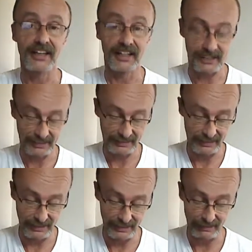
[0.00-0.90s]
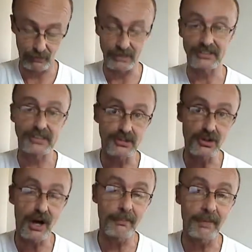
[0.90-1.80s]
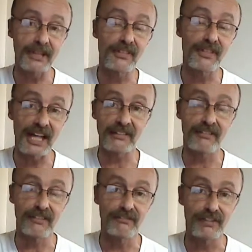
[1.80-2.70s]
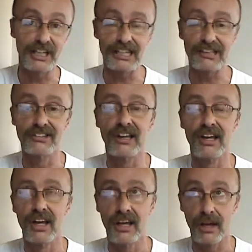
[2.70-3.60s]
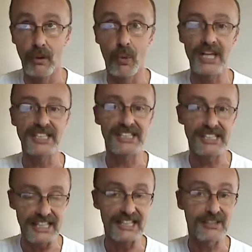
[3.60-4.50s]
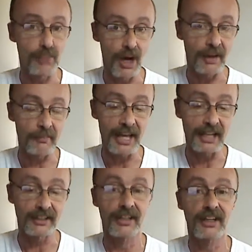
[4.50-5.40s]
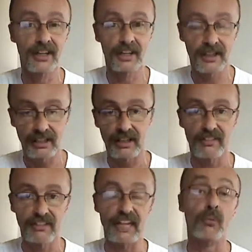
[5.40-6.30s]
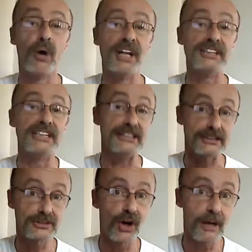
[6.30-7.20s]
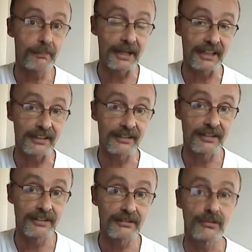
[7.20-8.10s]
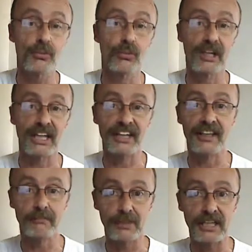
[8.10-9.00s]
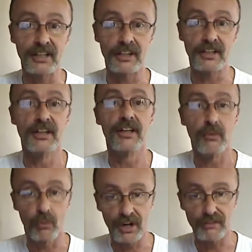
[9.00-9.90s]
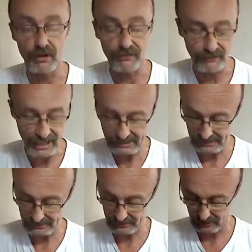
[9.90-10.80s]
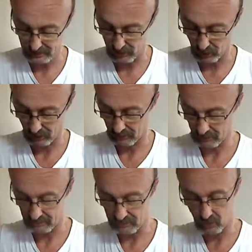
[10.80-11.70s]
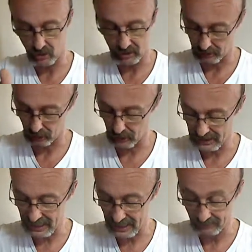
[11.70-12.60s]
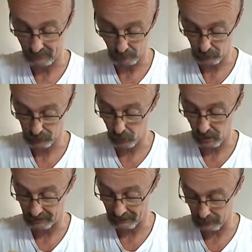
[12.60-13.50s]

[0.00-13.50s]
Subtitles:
and 1C's top end then feeds 1D's bottom end. Then 1D's top end will end up being one of your phases. So going through it again with coil